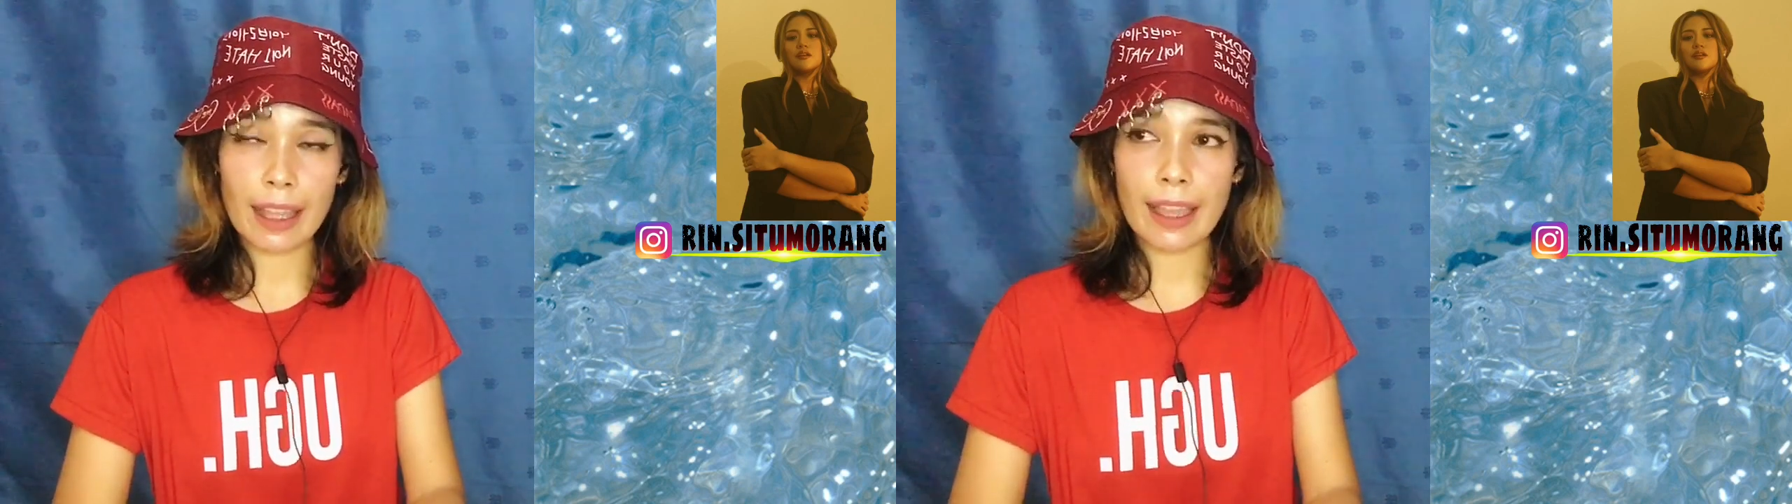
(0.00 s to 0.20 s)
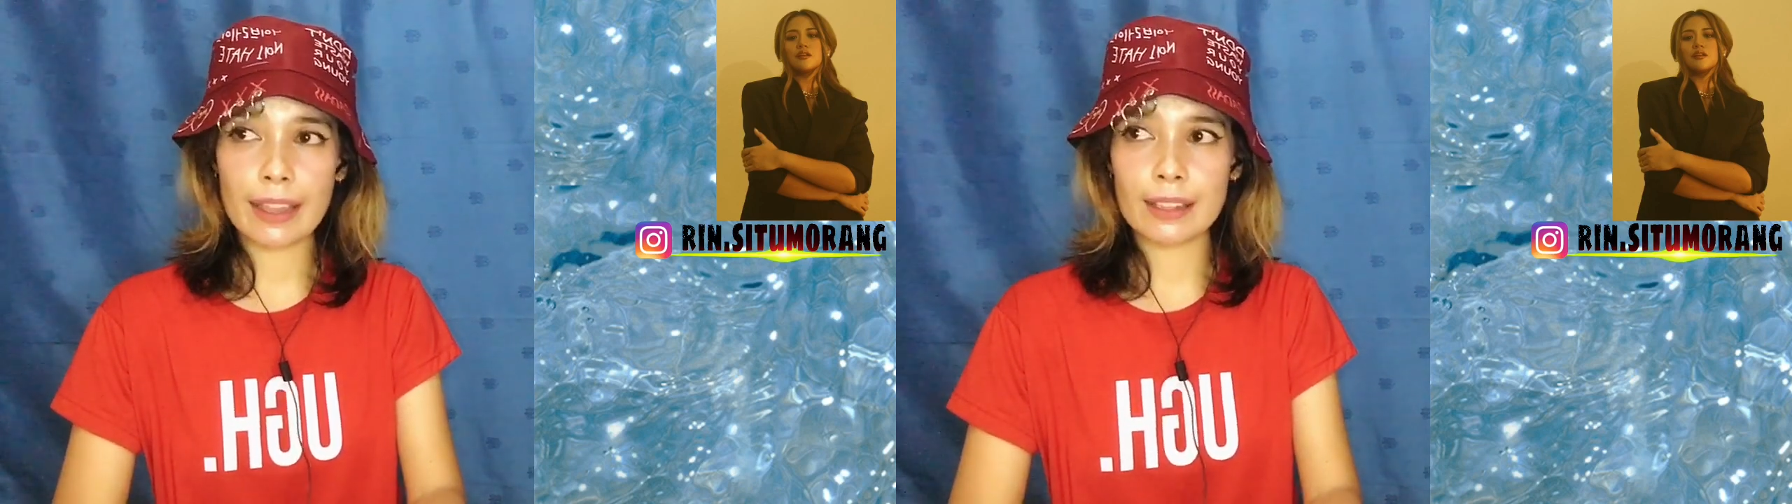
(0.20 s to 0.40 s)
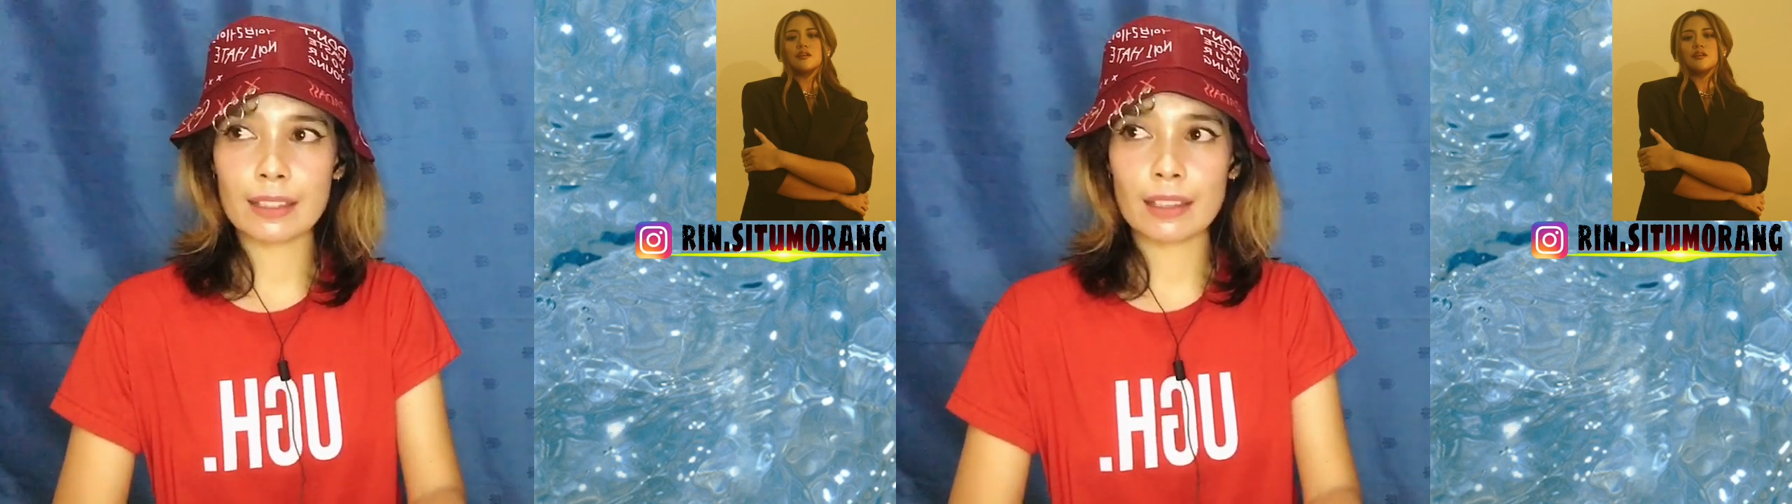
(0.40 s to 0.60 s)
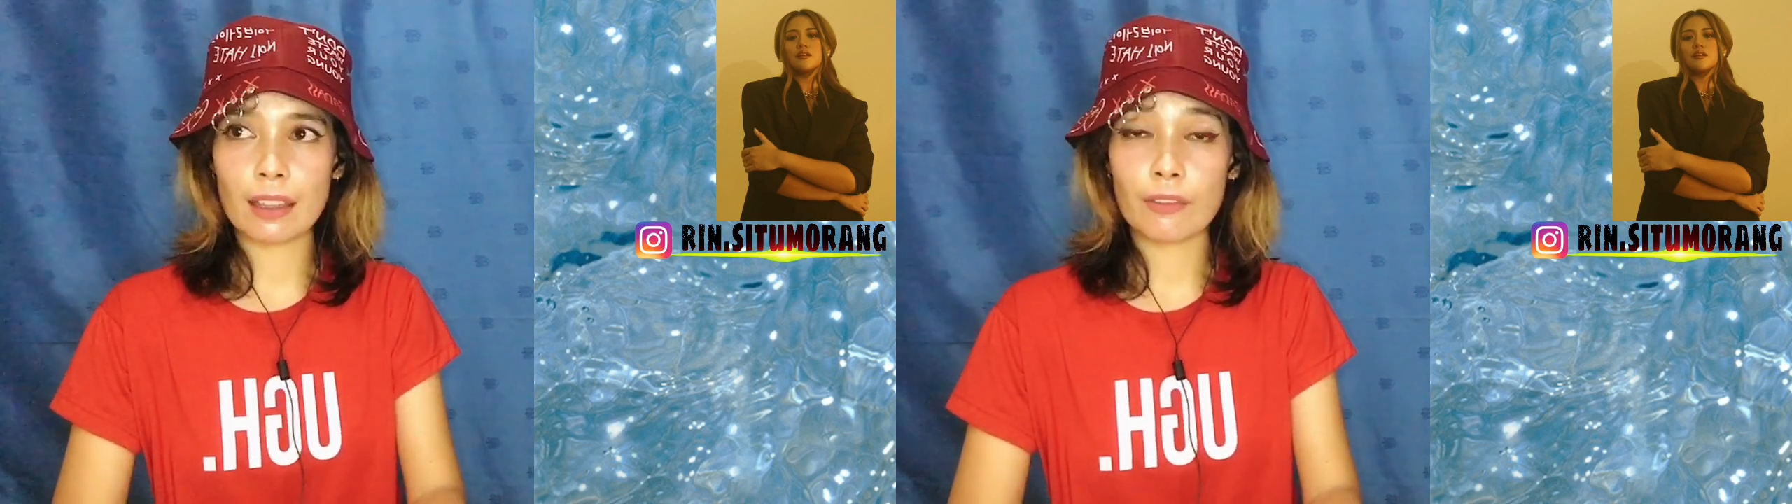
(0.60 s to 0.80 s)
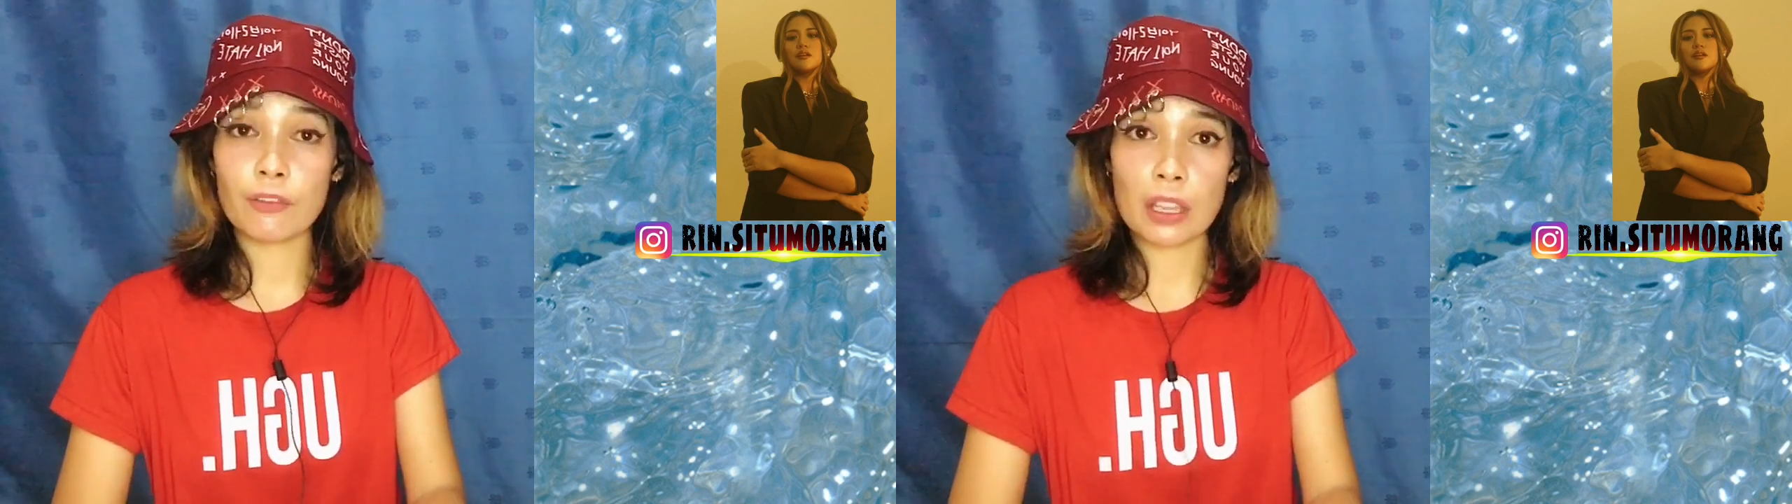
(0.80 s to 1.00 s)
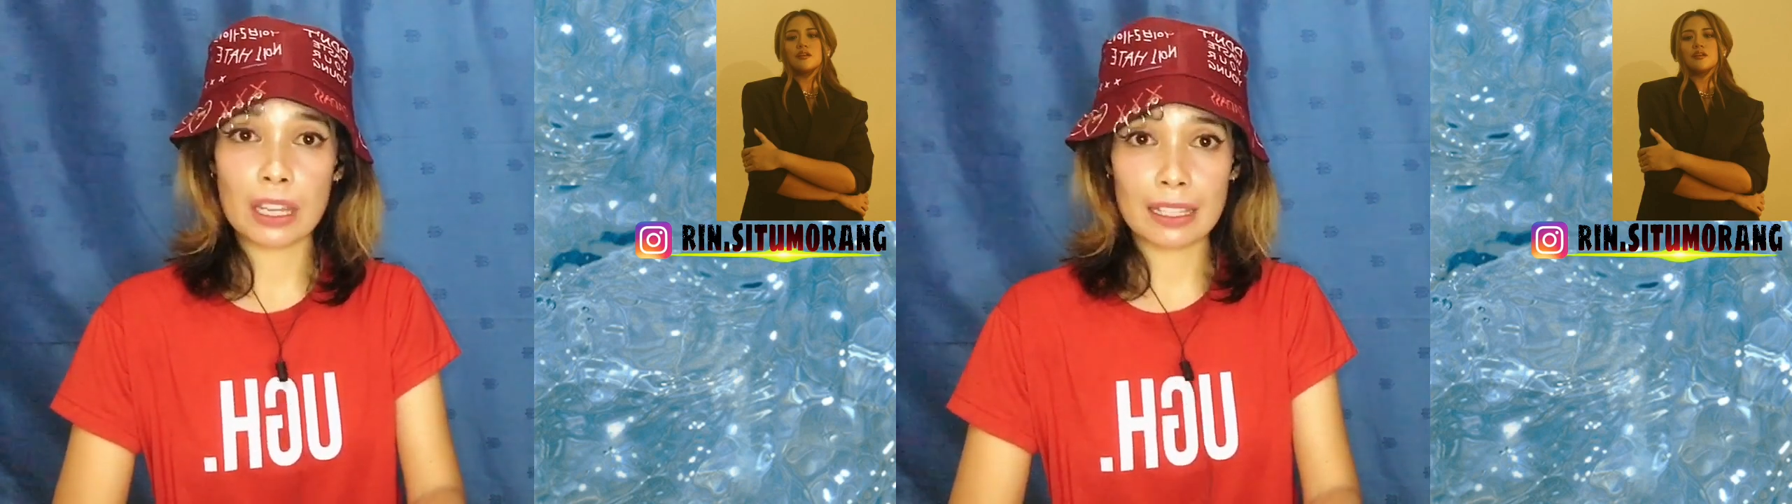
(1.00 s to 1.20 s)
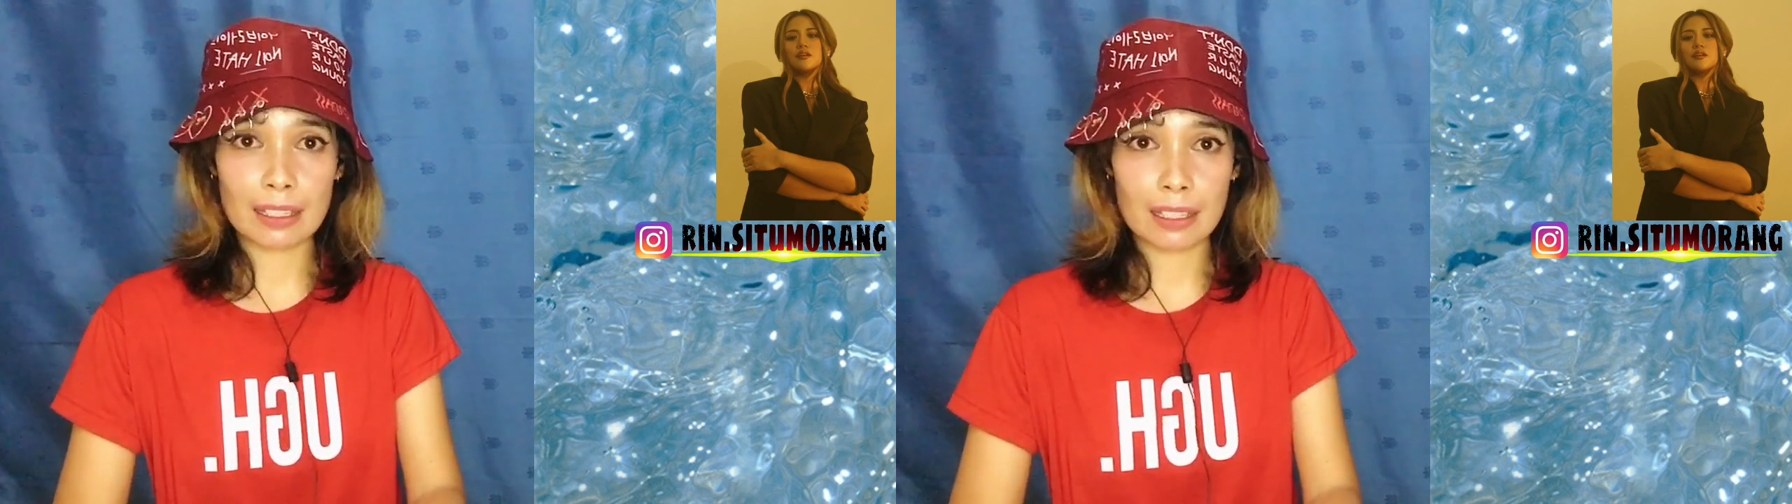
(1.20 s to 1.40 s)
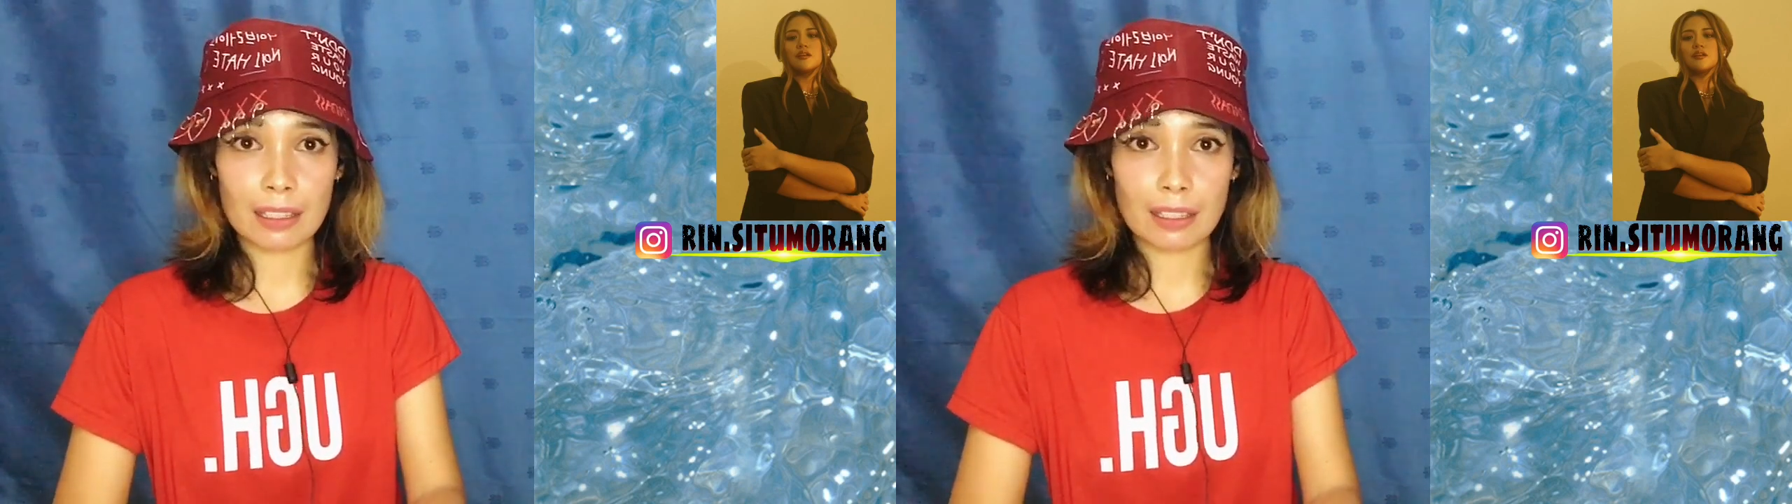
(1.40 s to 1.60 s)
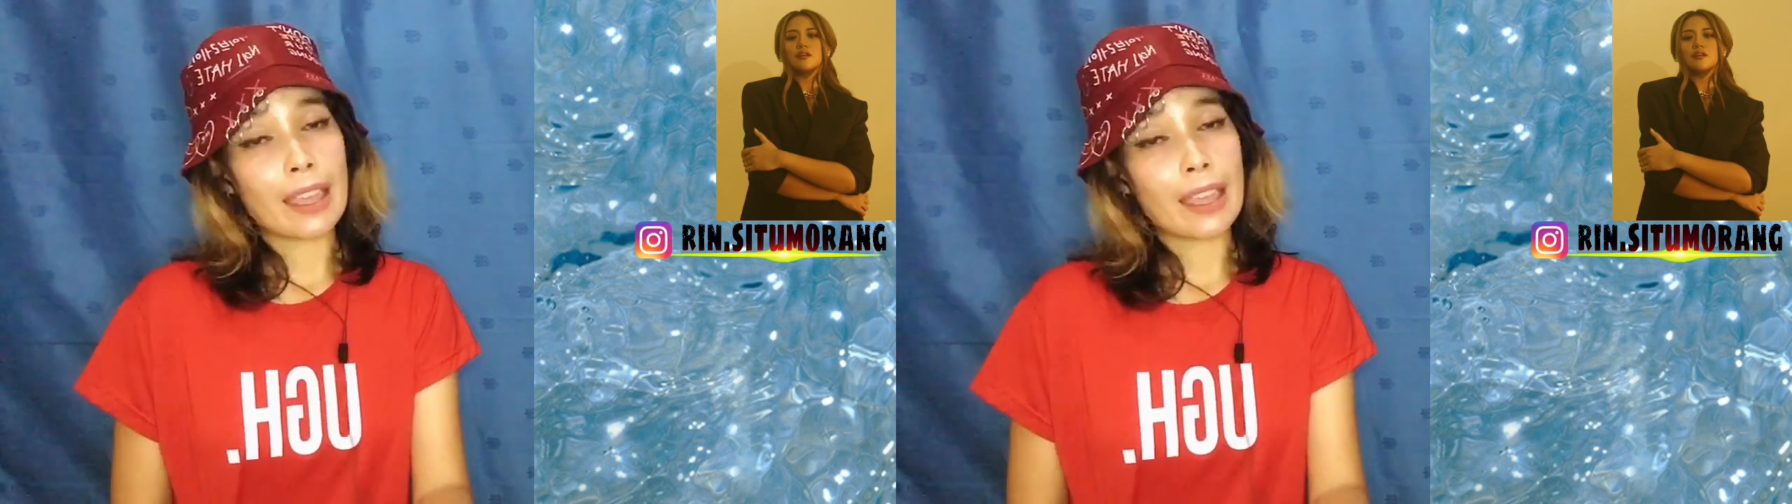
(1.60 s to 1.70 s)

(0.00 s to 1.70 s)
and Phoenix.